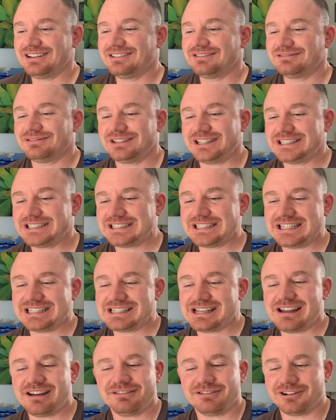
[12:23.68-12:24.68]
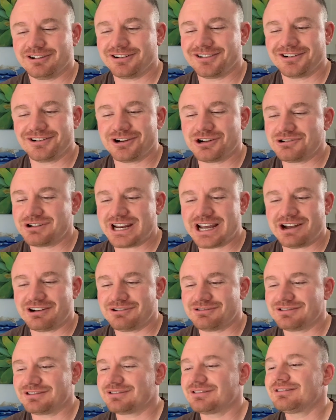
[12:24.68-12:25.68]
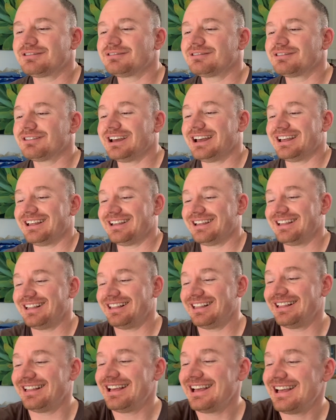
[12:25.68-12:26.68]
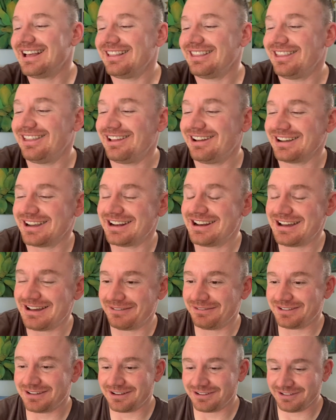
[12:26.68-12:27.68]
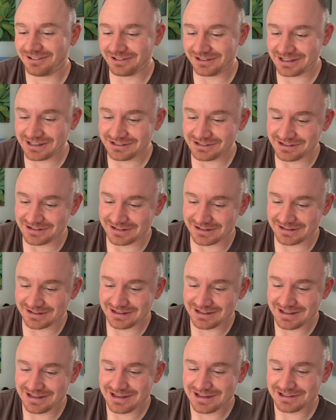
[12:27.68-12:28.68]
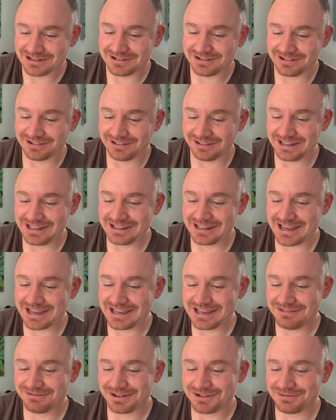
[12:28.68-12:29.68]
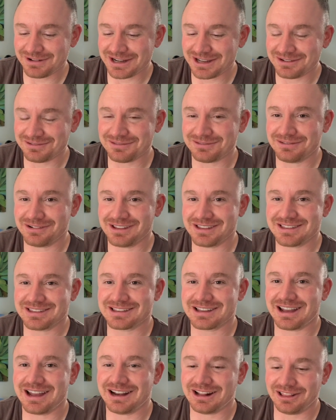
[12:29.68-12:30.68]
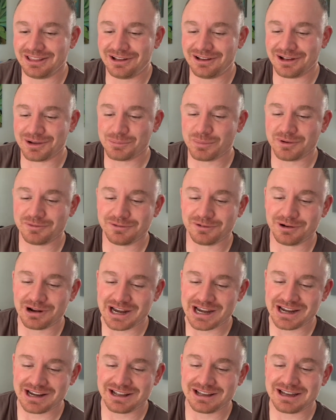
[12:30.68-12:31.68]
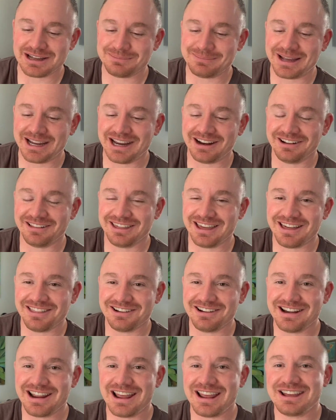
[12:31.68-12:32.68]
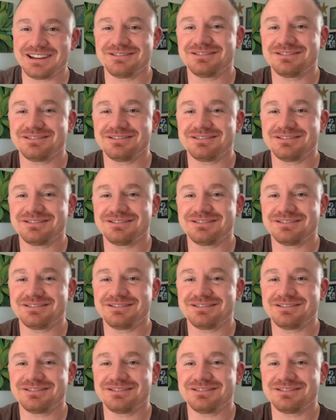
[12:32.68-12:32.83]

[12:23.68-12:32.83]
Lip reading: these days never grow it out long enough to really look curly. Like even when it was kind of long before I cut my hair the other day, it